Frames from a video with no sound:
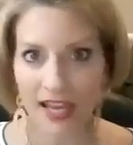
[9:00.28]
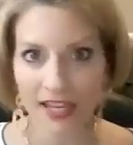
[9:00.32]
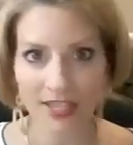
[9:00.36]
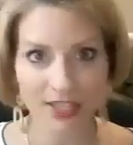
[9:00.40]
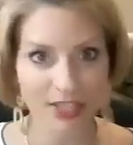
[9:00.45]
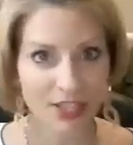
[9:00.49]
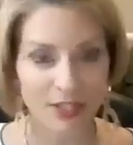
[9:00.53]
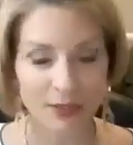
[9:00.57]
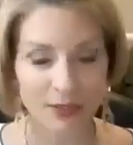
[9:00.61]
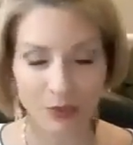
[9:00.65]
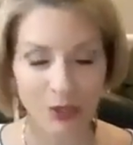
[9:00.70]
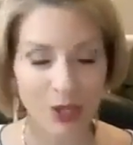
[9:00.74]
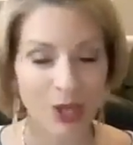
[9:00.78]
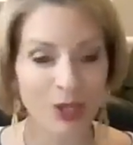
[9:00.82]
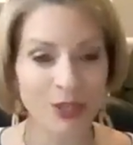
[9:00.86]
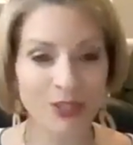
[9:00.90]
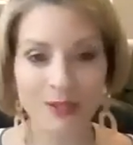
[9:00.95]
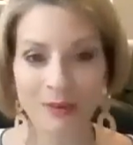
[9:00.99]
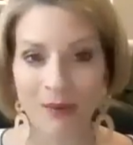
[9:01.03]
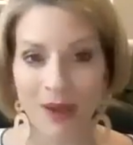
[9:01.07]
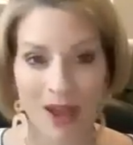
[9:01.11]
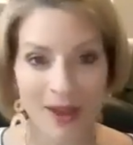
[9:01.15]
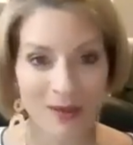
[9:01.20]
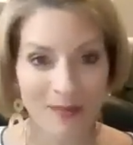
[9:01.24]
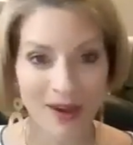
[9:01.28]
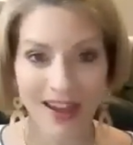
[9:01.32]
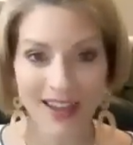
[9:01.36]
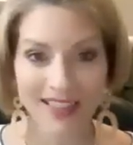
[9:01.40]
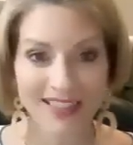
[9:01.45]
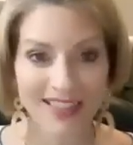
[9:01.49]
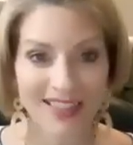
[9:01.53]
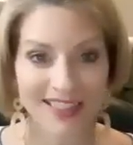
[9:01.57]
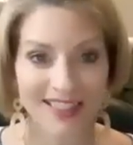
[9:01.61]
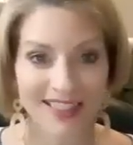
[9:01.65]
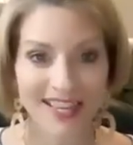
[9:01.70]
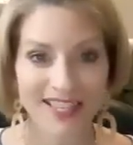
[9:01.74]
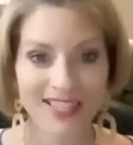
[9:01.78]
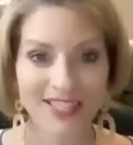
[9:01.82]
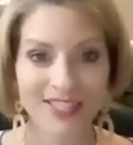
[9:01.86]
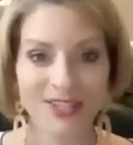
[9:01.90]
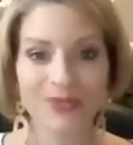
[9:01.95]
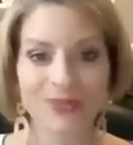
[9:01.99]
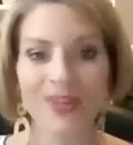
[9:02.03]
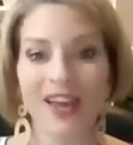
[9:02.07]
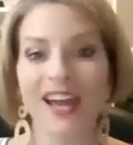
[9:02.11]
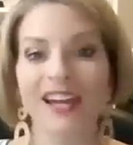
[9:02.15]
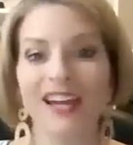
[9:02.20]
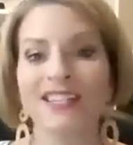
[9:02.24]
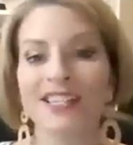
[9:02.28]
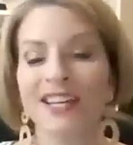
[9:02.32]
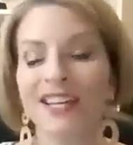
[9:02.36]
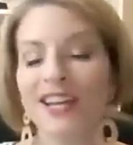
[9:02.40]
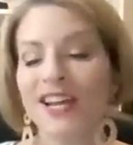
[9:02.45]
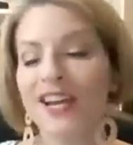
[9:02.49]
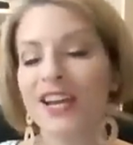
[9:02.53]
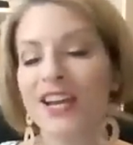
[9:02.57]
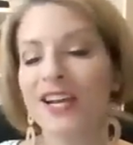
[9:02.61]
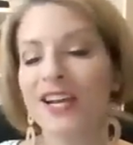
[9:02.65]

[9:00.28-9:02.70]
It just blows my mind that they do that.